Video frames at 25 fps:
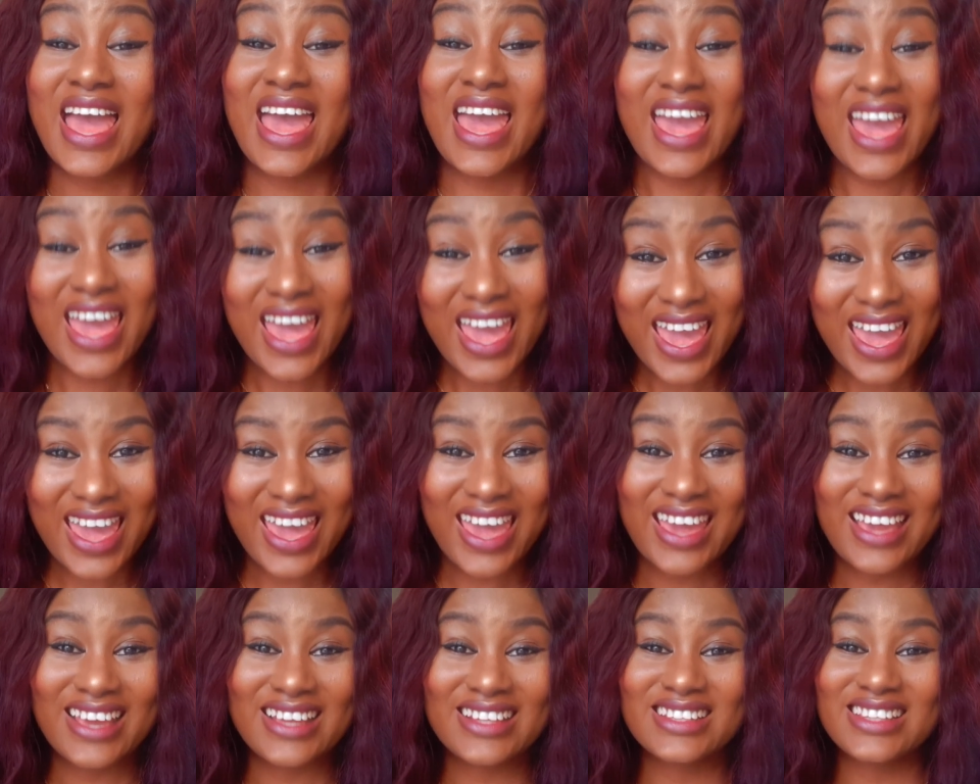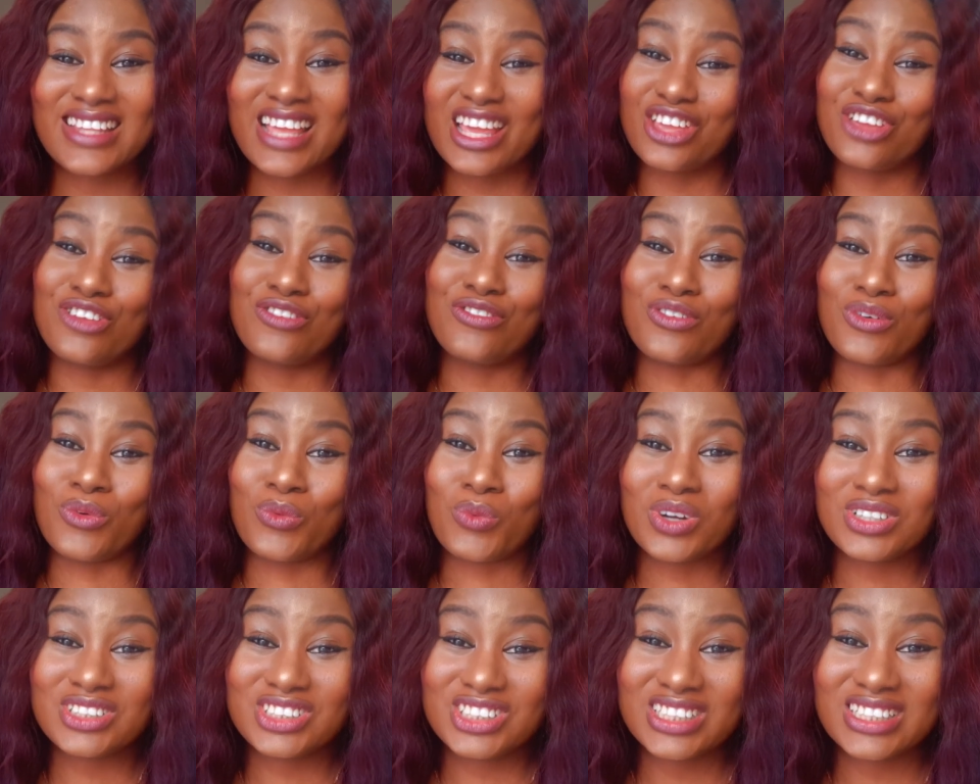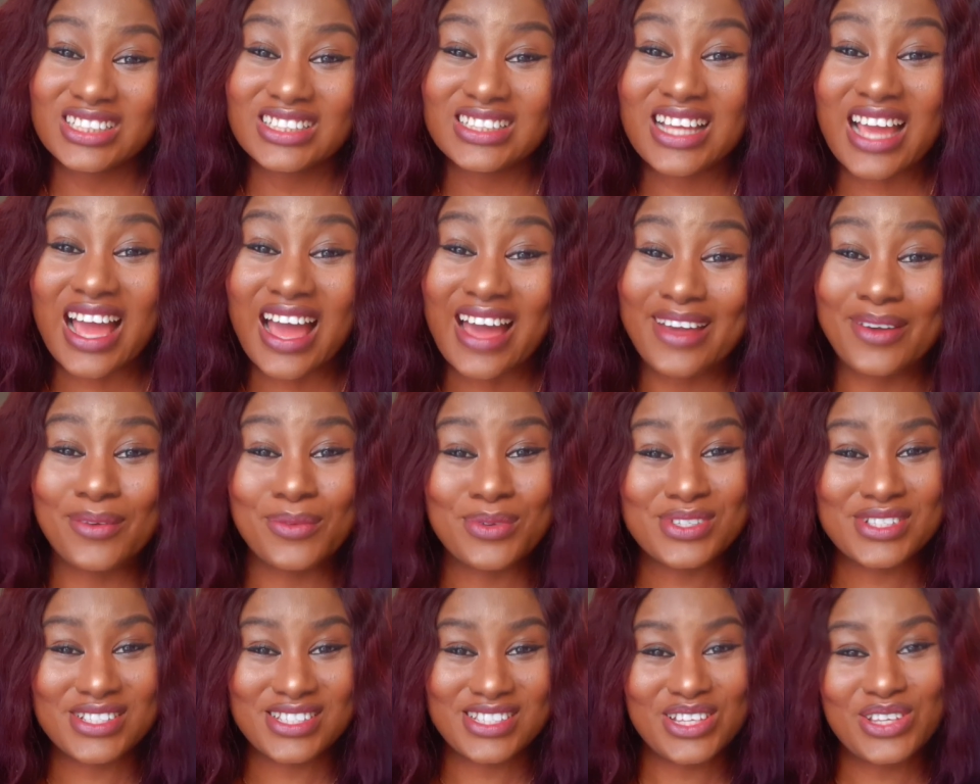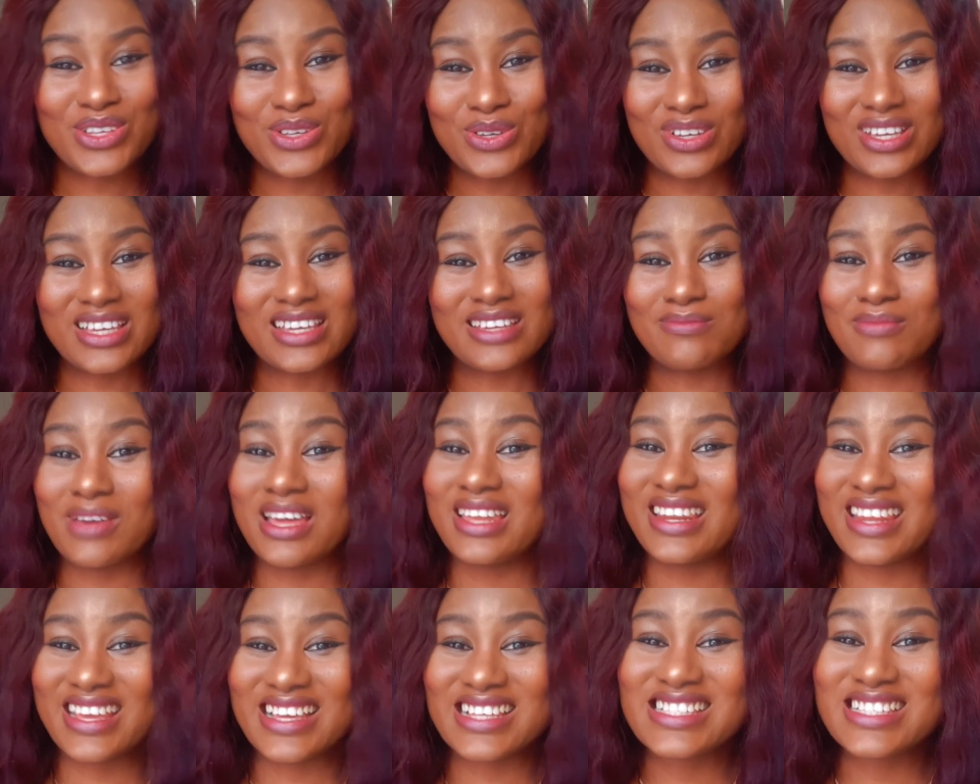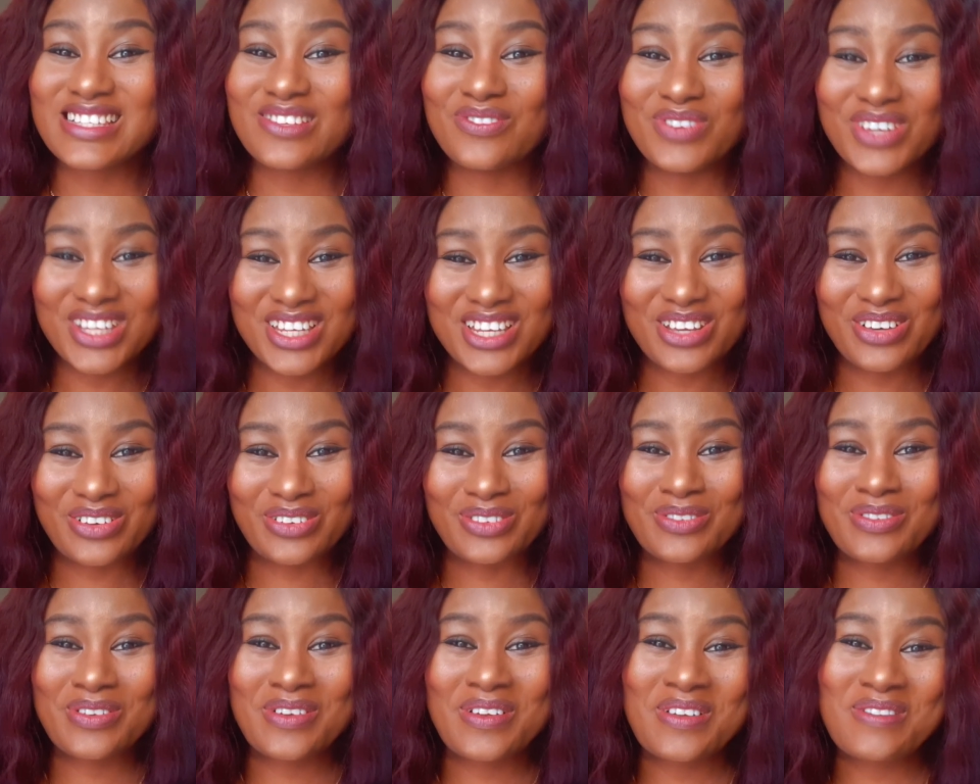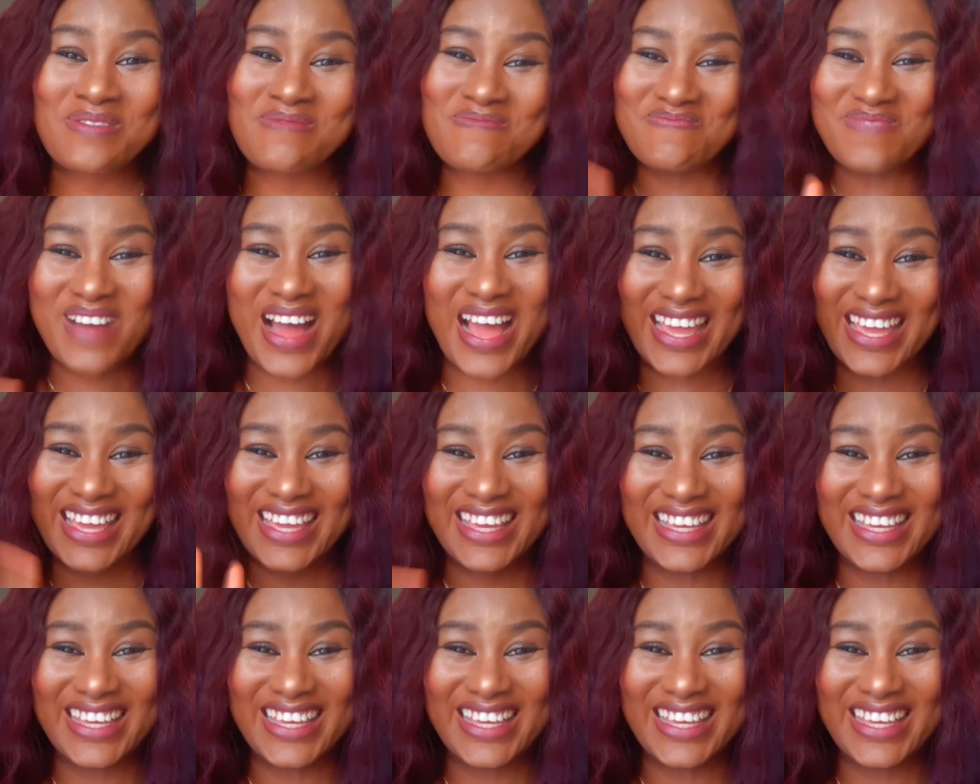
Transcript: And thank you for watching. I will see you in my next video. Bye.